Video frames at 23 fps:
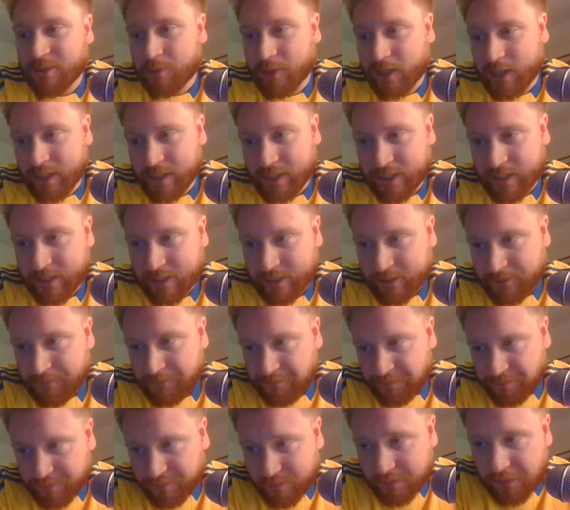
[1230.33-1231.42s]
because
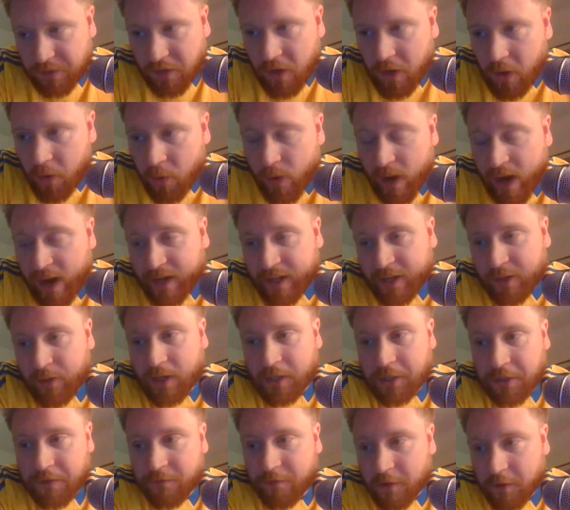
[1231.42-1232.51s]
we had a
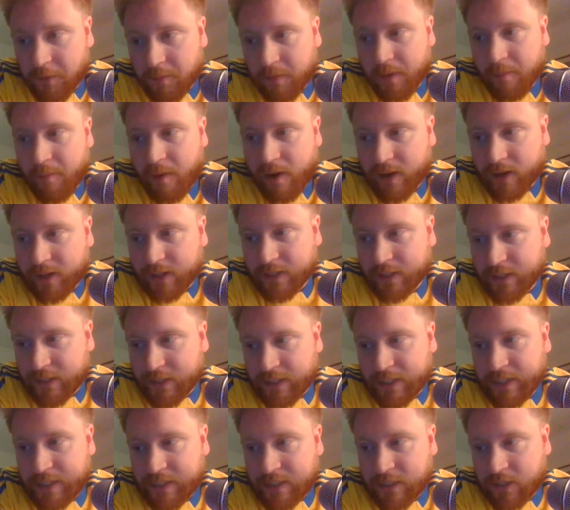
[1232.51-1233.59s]
question from American in
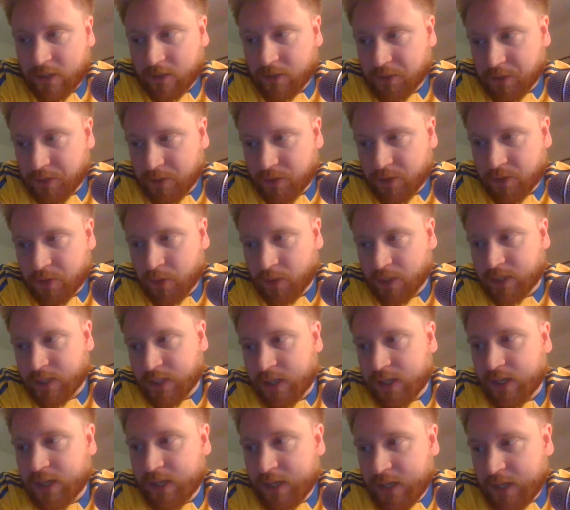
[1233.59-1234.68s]
Leeds on
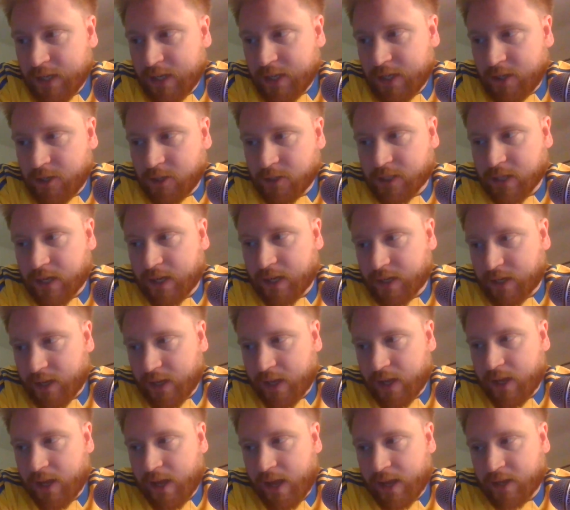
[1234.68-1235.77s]
Twitter who said,
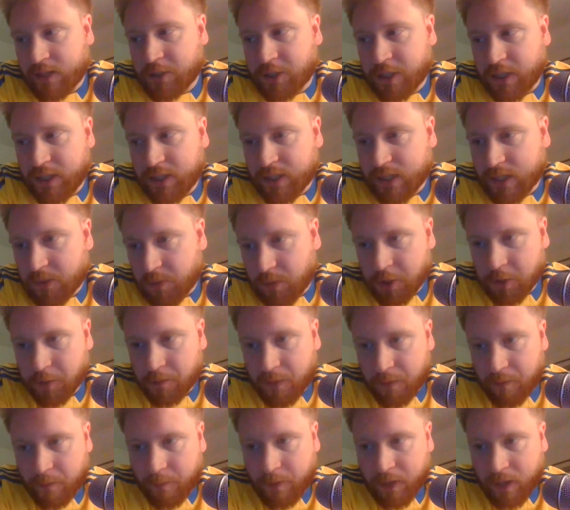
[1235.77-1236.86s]
XG says we should
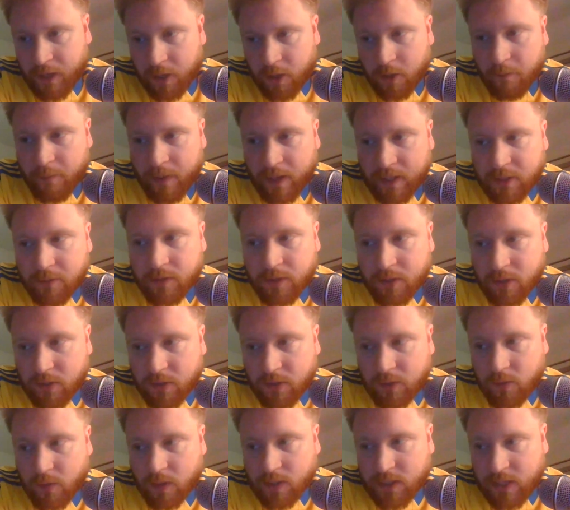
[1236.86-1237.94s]
be picking up better
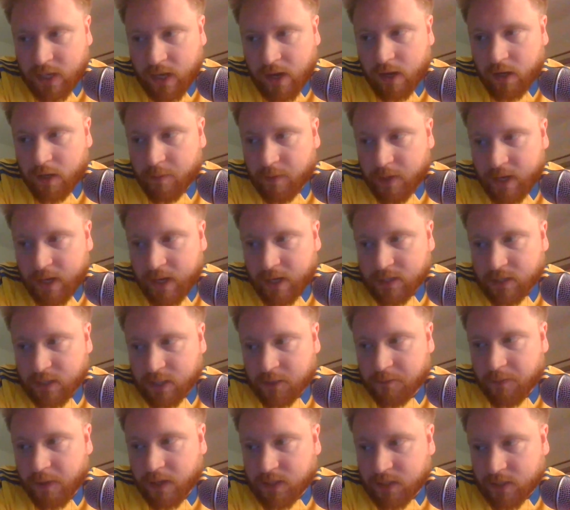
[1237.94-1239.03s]
results. What's the argument against
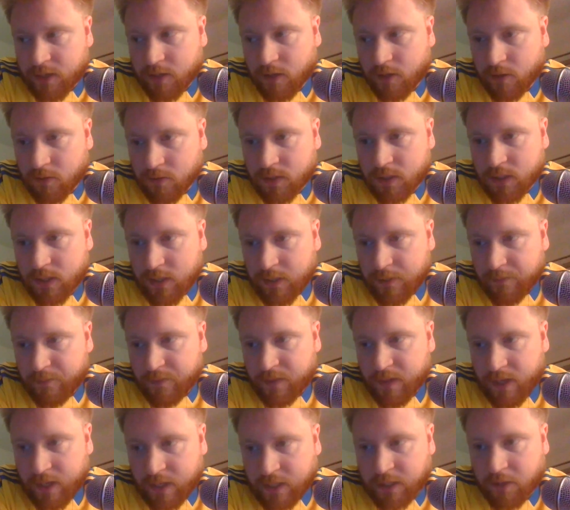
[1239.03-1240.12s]
expected goals?
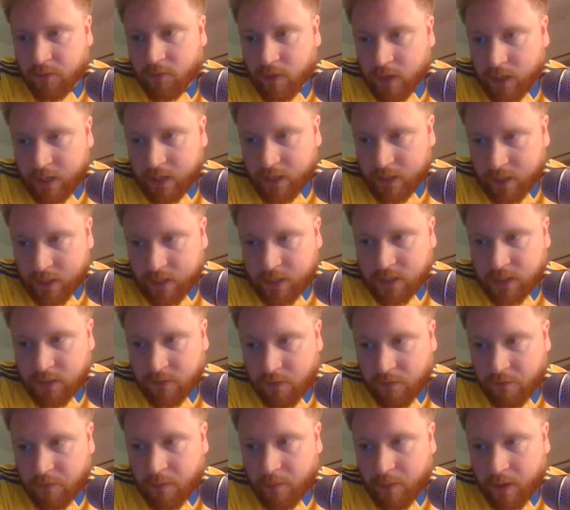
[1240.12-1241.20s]
Is it really indicative
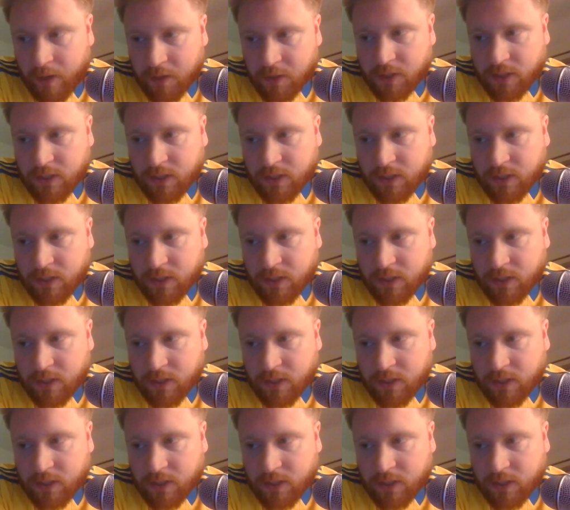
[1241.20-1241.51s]
of the manager's